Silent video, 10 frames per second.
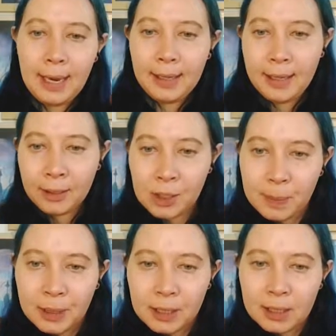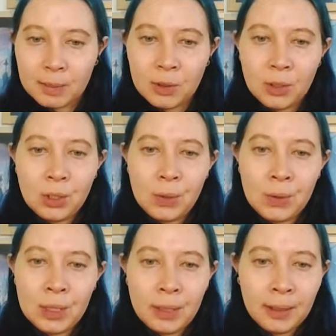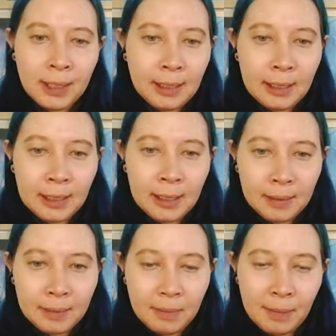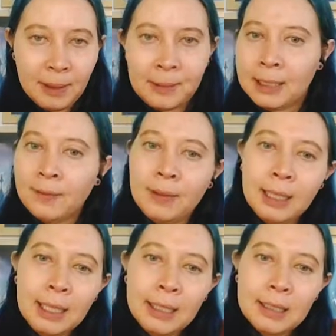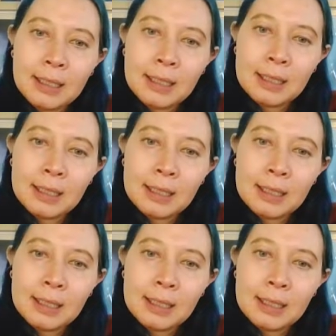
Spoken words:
and then I'll just put some shoes on here. maybe one of these.